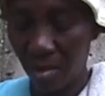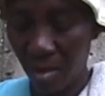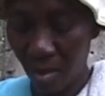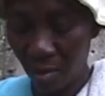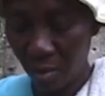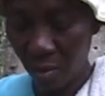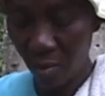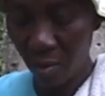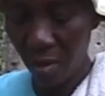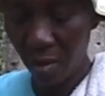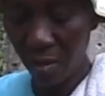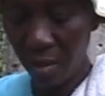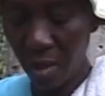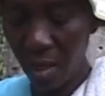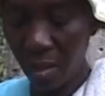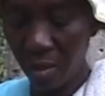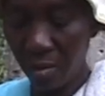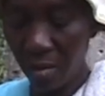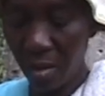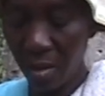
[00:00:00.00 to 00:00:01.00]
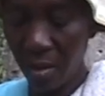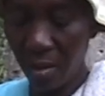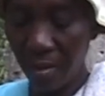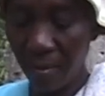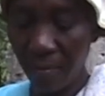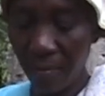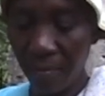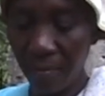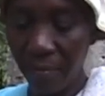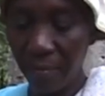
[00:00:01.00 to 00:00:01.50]
You used to work with this one?
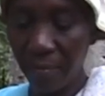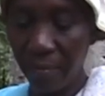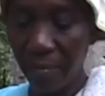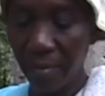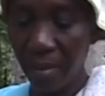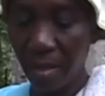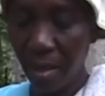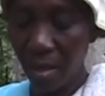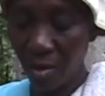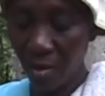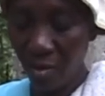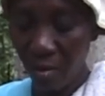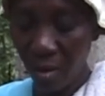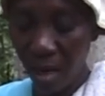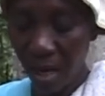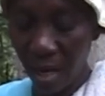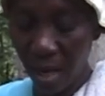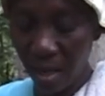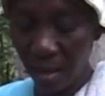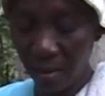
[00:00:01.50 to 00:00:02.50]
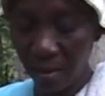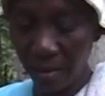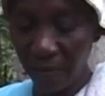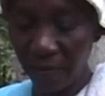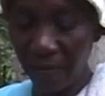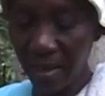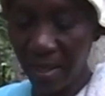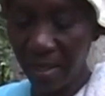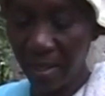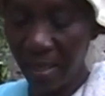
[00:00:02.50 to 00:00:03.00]
Yeah. It go along
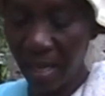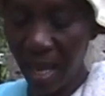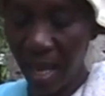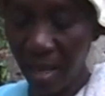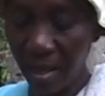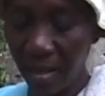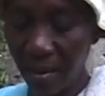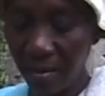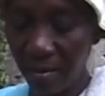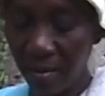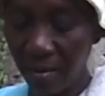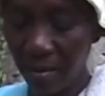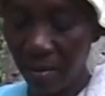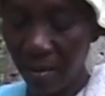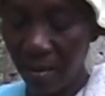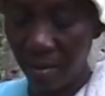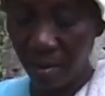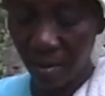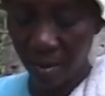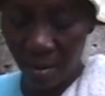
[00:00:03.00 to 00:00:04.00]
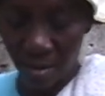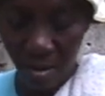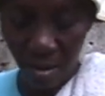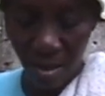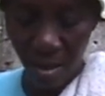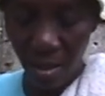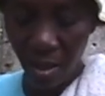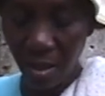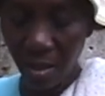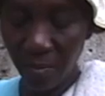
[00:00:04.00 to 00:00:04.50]
fence side.
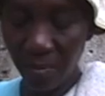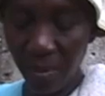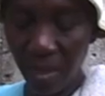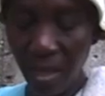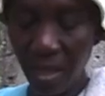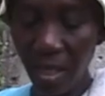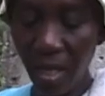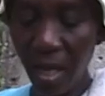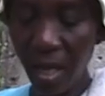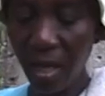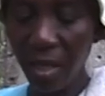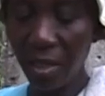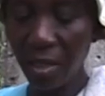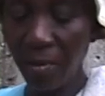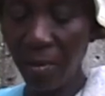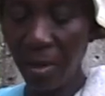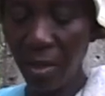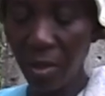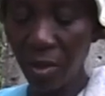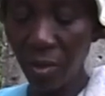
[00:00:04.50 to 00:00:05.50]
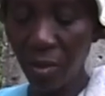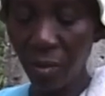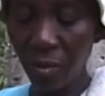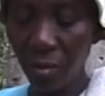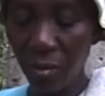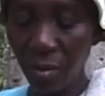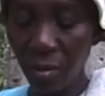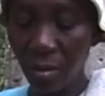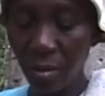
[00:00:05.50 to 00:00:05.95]
It is plenty all in Spanish town.